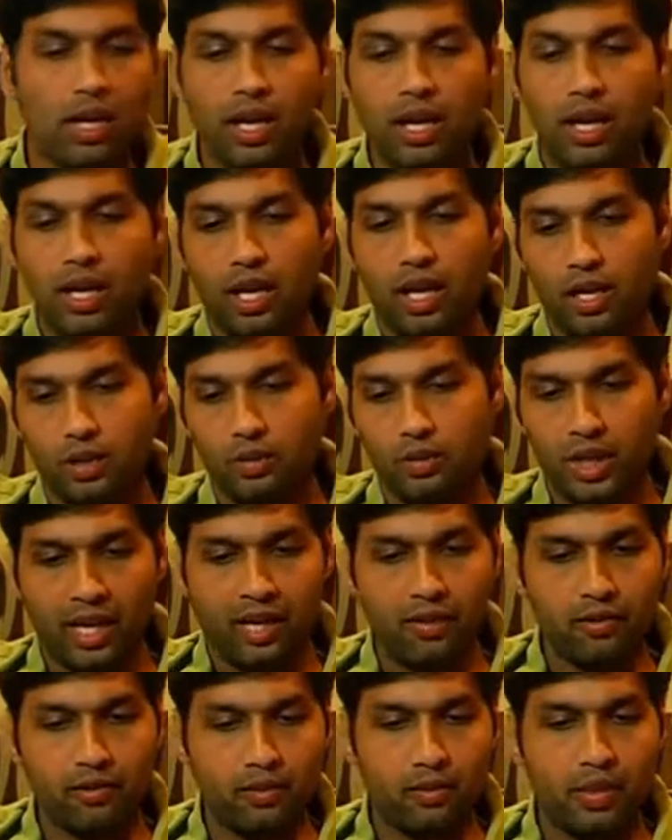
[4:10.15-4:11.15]
and he would
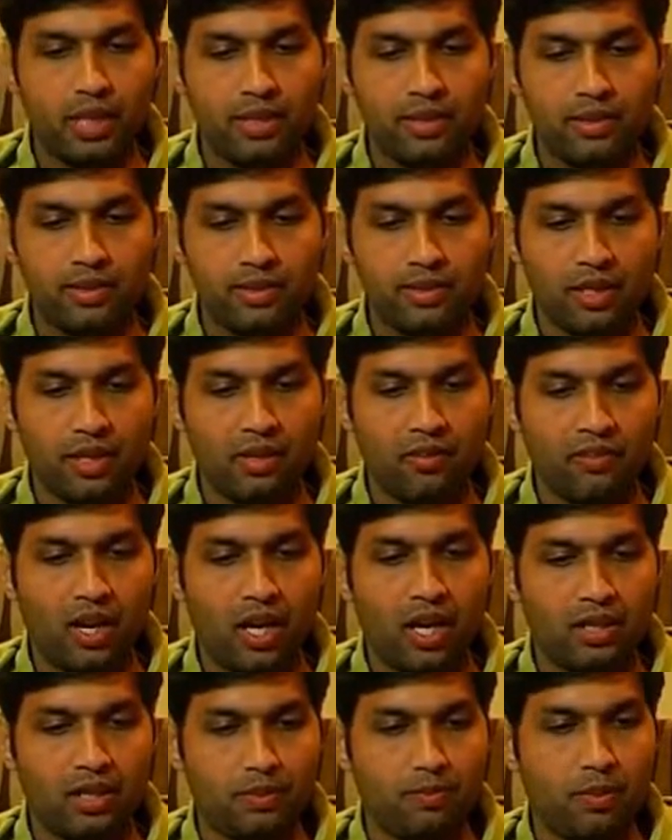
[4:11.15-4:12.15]
have a big set of
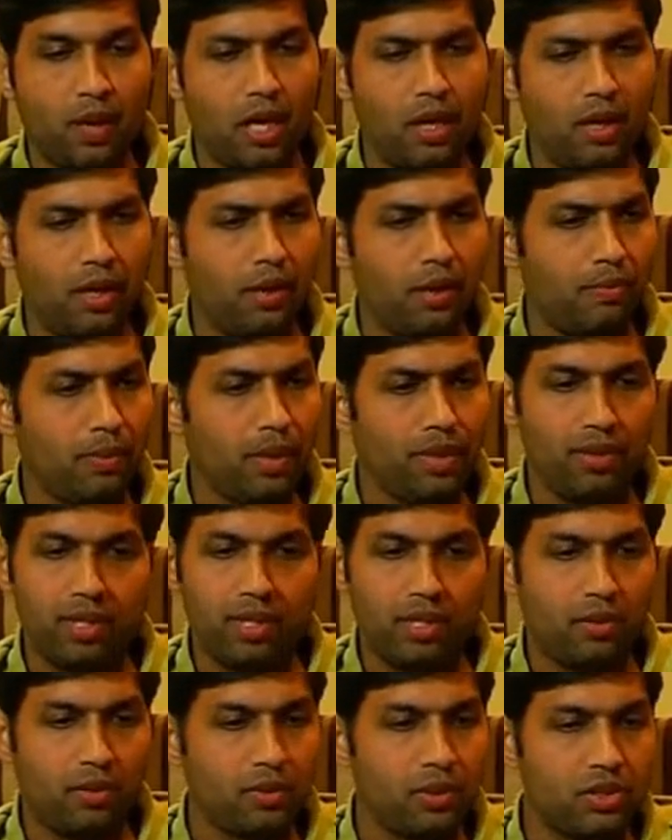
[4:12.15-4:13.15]
cards piled up, and
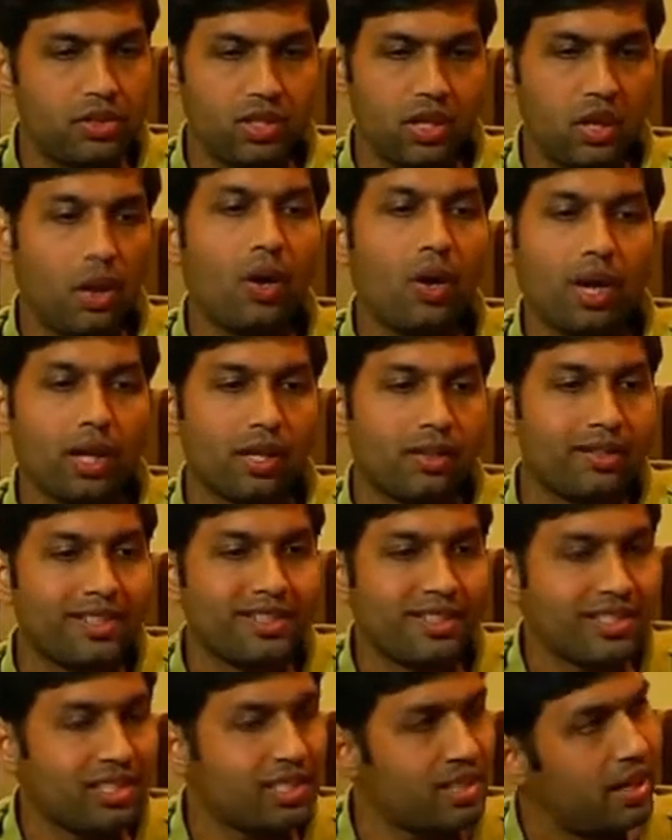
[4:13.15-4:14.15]
then he would say, okay,
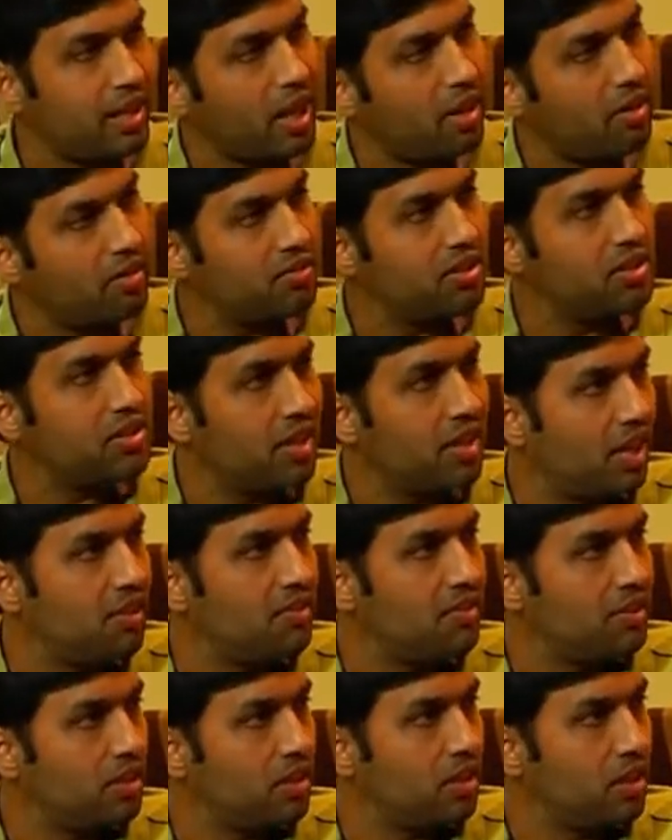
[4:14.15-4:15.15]
this is kind of the
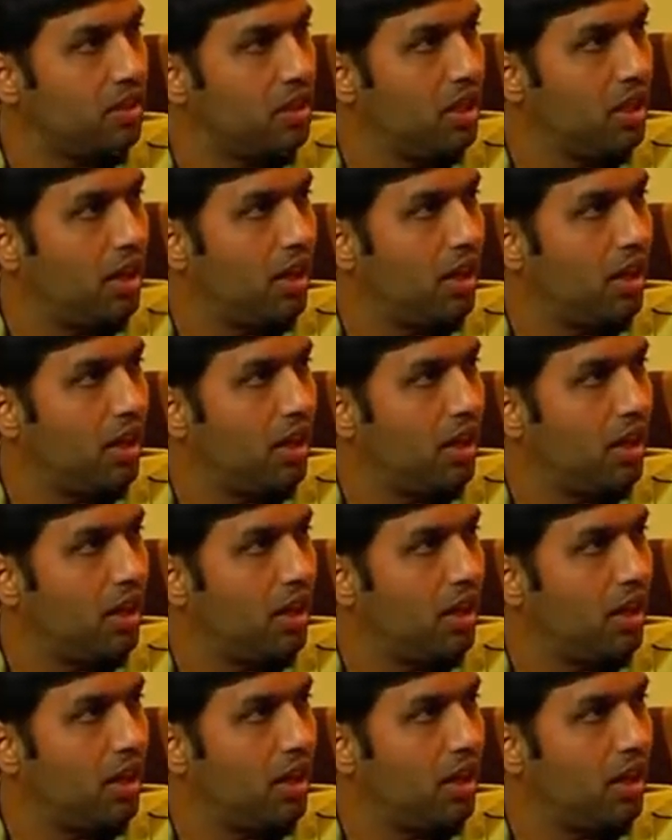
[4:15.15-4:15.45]
central